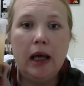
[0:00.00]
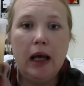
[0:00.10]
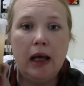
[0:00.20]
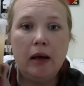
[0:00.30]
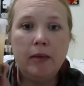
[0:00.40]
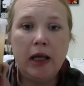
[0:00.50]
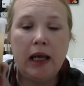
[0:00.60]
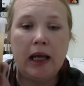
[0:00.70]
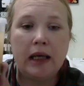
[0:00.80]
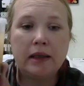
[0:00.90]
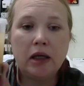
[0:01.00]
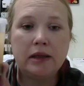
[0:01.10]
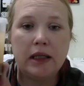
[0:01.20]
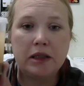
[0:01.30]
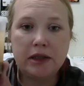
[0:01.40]
and I'll
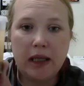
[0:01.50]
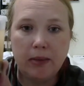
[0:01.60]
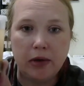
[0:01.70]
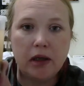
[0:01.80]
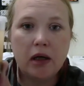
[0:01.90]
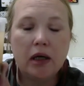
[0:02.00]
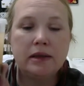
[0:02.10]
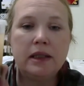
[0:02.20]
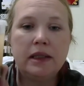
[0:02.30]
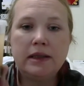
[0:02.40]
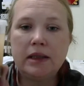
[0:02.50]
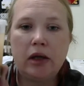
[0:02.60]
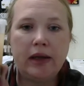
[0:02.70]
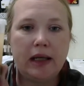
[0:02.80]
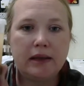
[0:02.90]
attach a table of the contents and
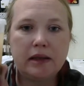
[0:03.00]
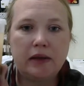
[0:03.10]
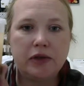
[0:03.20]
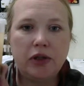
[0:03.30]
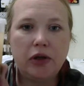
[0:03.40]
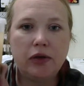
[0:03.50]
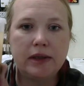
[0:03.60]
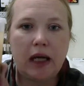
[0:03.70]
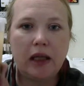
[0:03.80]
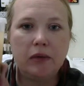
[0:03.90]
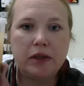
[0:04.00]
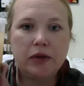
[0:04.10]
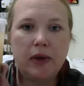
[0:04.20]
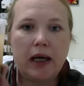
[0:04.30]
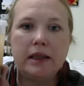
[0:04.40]
all that stuff so you know exactly what
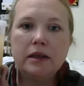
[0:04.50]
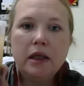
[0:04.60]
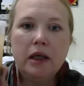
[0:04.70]
to write.